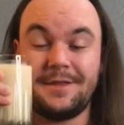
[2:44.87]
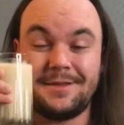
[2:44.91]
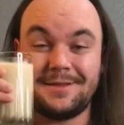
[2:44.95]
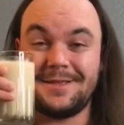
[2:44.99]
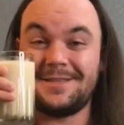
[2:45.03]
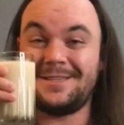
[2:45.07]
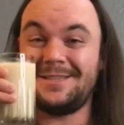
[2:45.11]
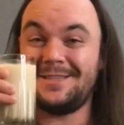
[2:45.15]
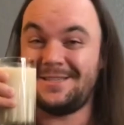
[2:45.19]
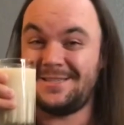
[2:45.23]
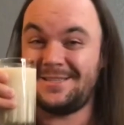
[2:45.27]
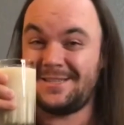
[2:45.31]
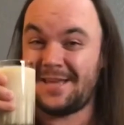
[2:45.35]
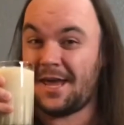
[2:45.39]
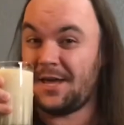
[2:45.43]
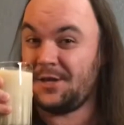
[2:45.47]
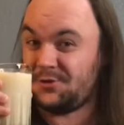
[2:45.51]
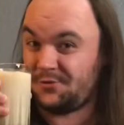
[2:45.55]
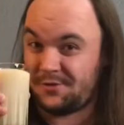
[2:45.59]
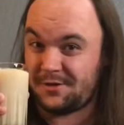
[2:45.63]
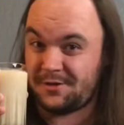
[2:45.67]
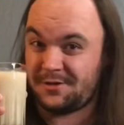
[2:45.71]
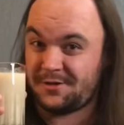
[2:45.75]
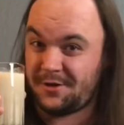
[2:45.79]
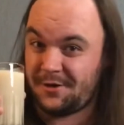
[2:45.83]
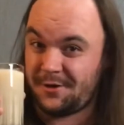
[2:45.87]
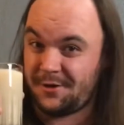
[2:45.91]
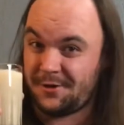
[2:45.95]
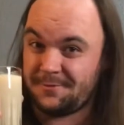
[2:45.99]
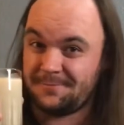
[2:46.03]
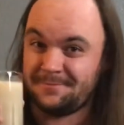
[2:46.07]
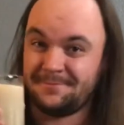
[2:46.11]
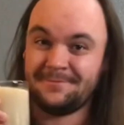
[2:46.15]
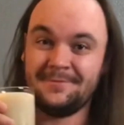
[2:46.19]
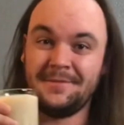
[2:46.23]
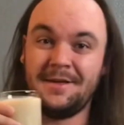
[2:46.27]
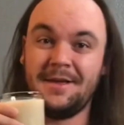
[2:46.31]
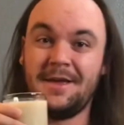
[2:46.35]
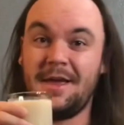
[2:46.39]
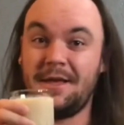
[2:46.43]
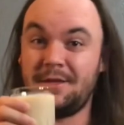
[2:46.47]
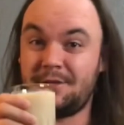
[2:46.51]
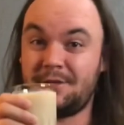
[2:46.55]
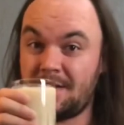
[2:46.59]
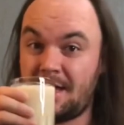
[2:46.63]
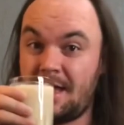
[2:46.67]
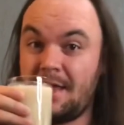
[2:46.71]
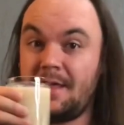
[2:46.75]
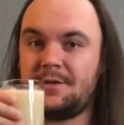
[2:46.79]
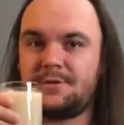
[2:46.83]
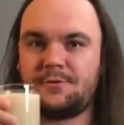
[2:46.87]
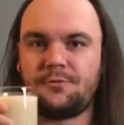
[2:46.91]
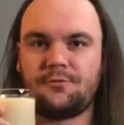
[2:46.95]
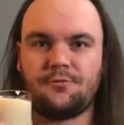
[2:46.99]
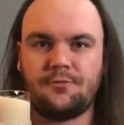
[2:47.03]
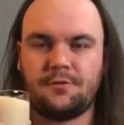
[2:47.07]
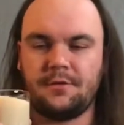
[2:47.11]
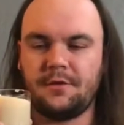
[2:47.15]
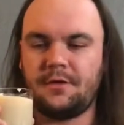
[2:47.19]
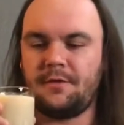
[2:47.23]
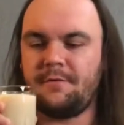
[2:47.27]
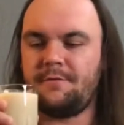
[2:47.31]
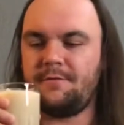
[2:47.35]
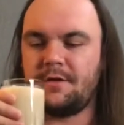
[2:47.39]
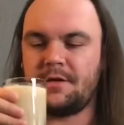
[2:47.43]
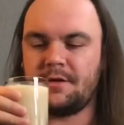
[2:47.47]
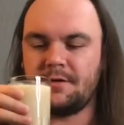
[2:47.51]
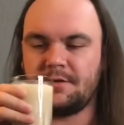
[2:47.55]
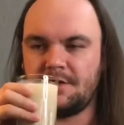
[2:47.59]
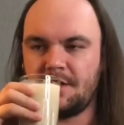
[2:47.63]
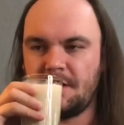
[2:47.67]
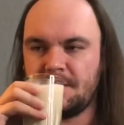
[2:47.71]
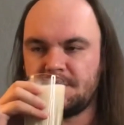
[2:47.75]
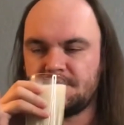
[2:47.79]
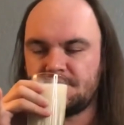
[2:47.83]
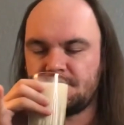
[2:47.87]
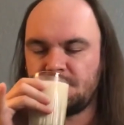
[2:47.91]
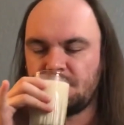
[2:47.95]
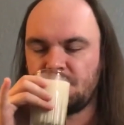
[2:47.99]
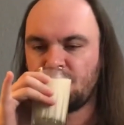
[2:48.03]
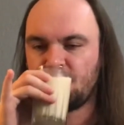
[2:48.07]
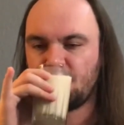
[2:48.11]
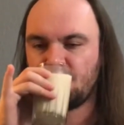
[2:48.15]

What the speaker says: This is dangerous here, and it's really tasty.